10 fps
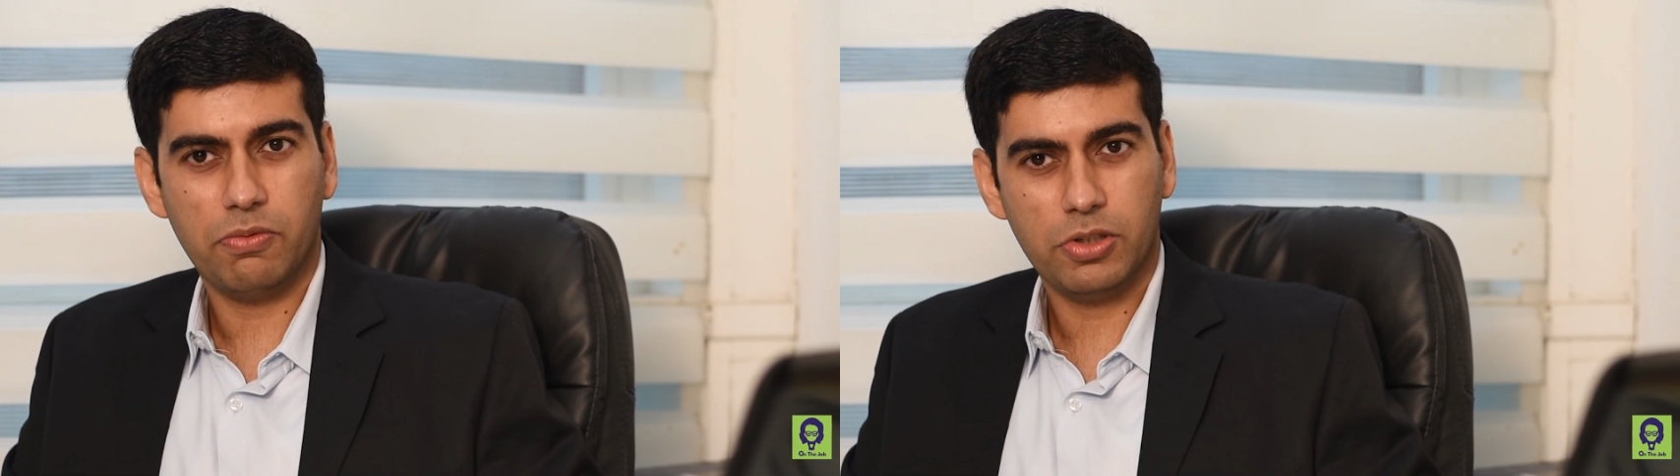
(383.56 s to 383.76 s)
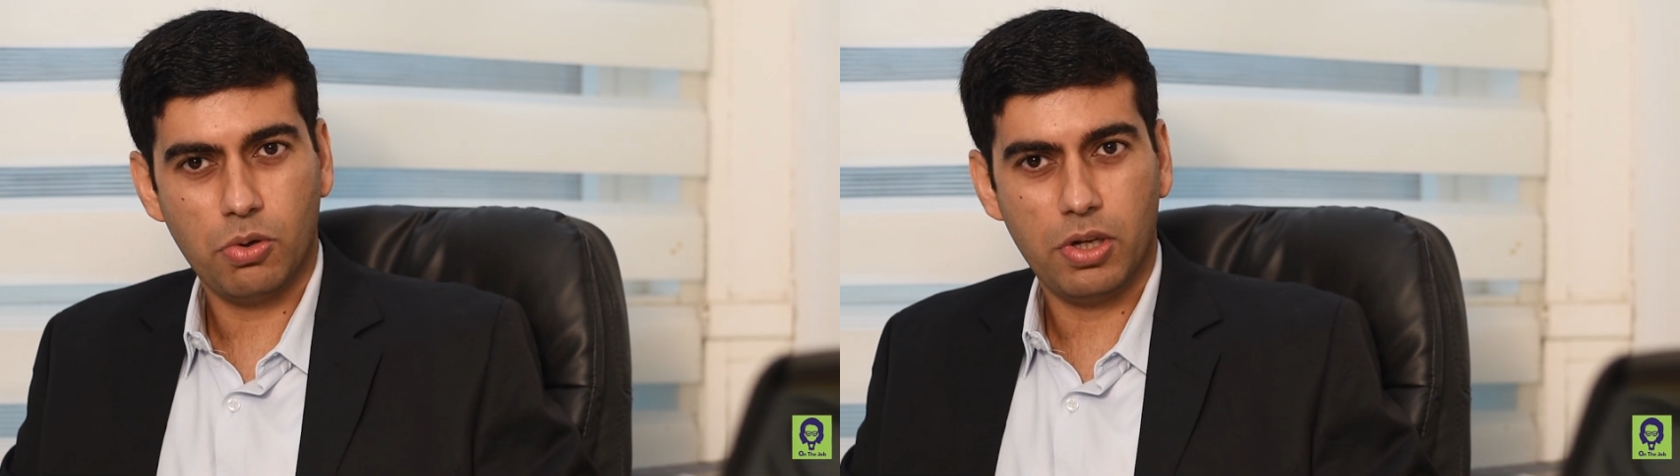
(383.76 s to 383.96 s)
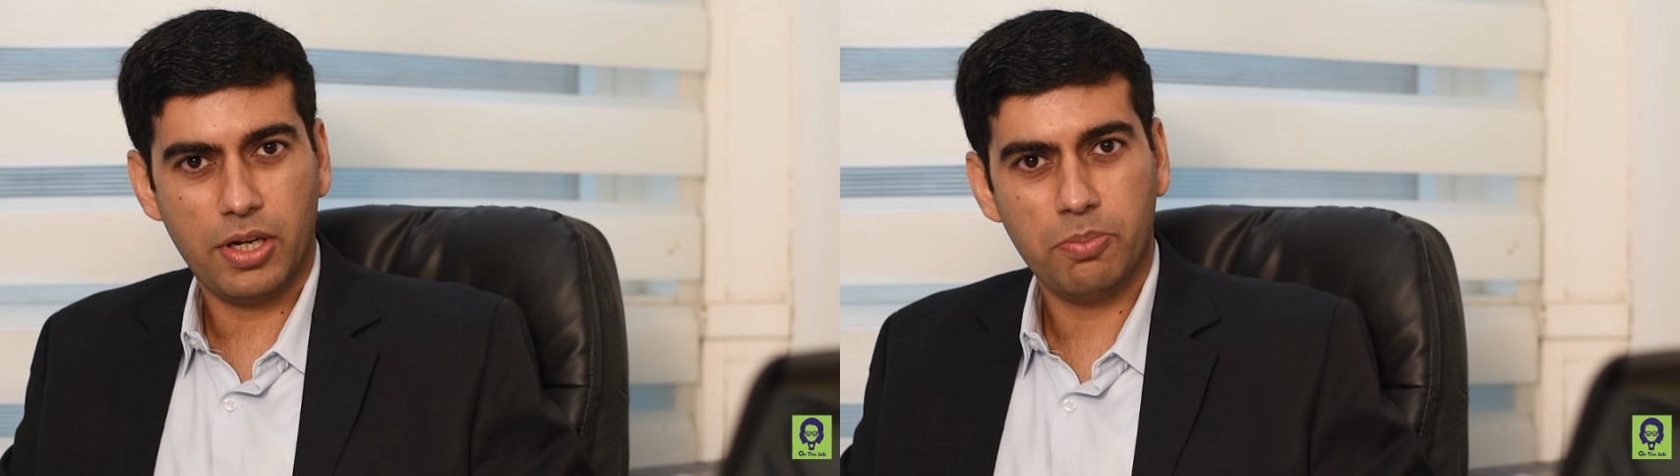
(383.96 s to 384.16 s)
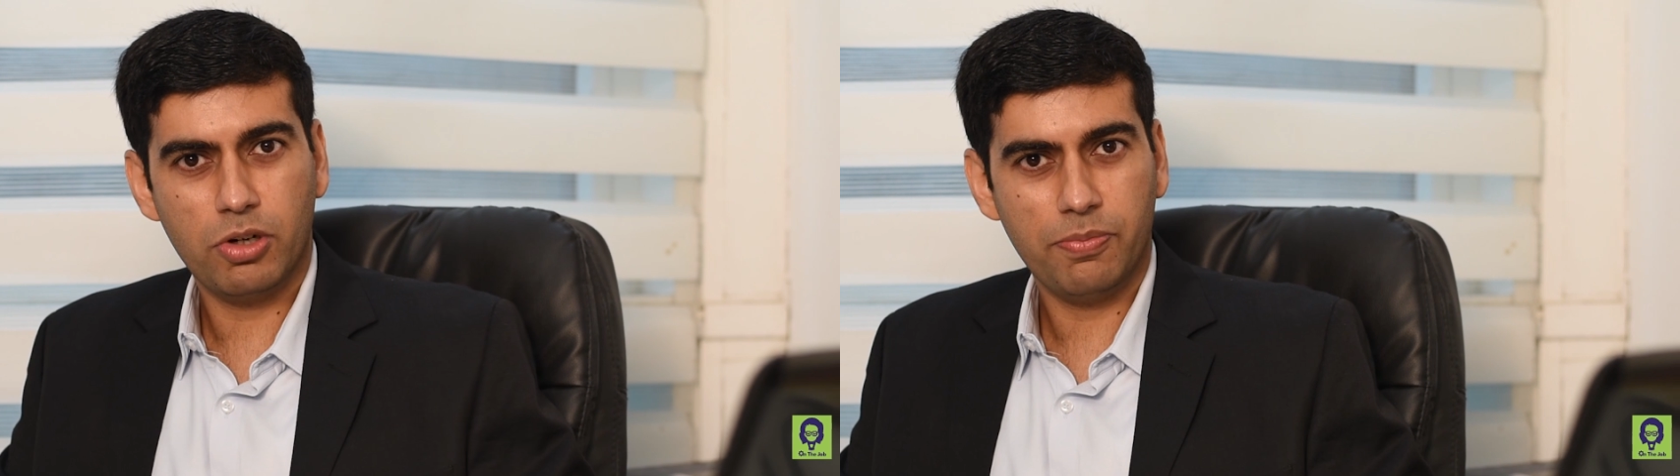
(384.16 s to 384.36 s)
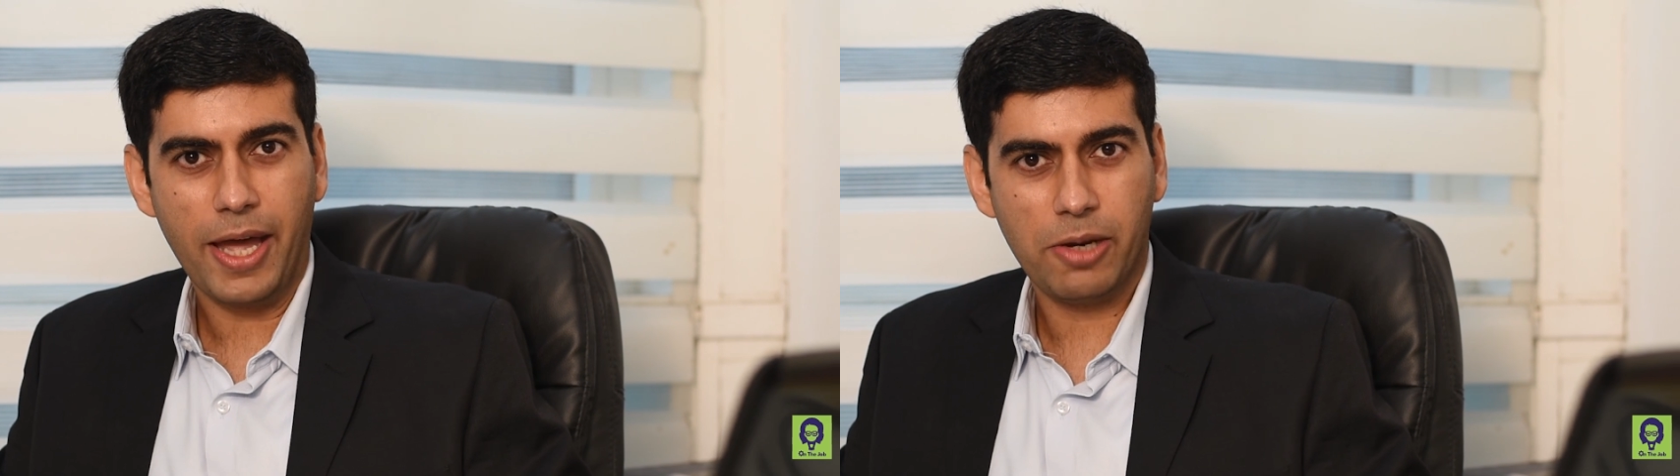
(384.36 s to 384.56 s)
So a
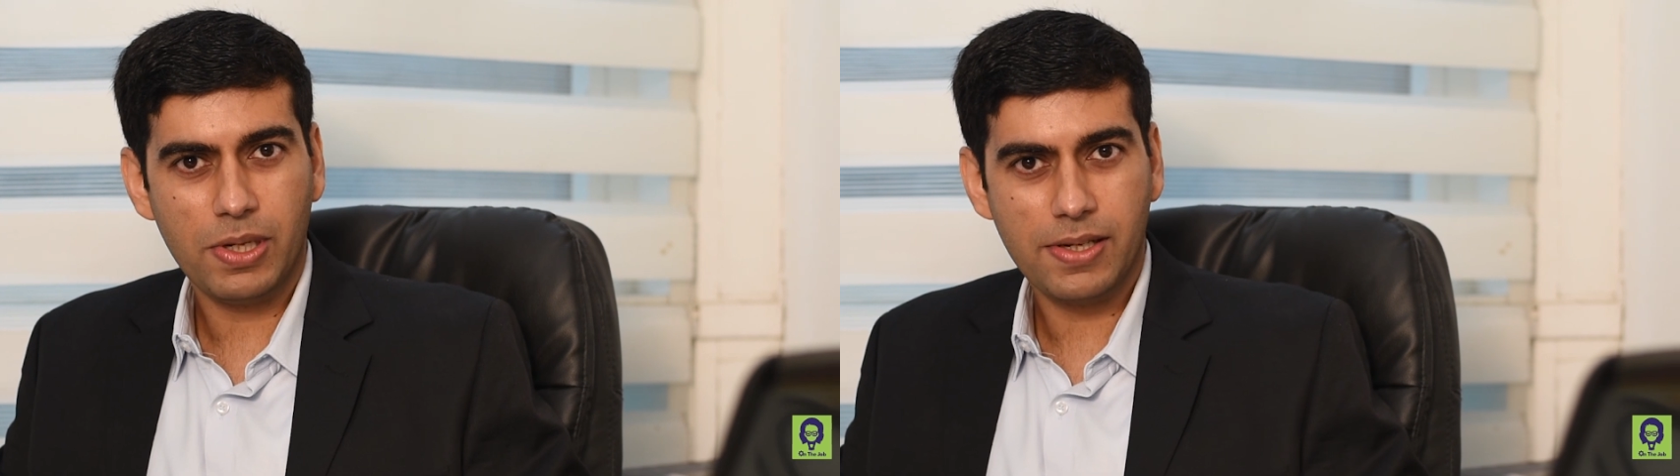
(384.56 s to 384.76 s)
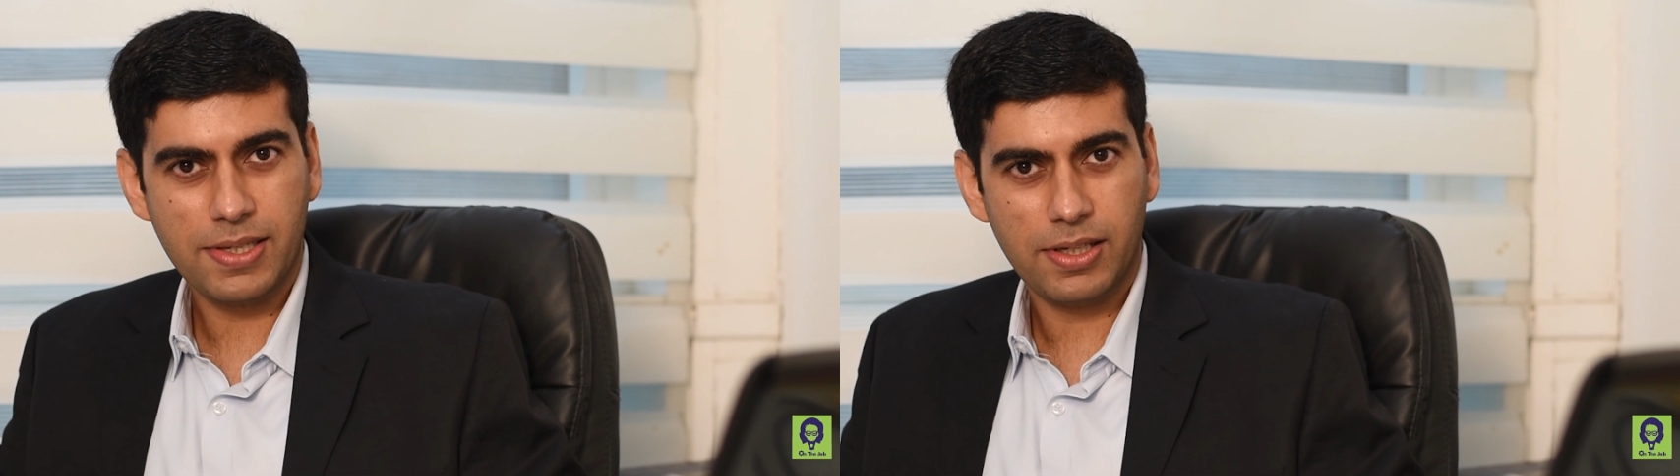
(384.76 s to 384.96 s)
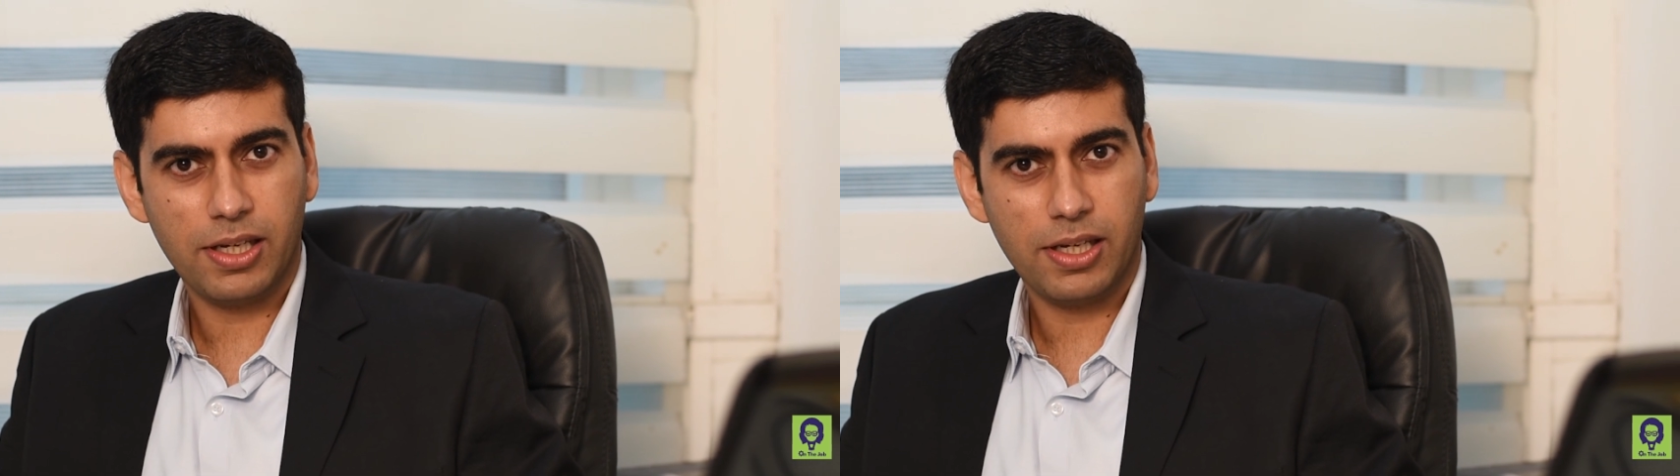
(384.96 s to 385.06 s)
number of parameters are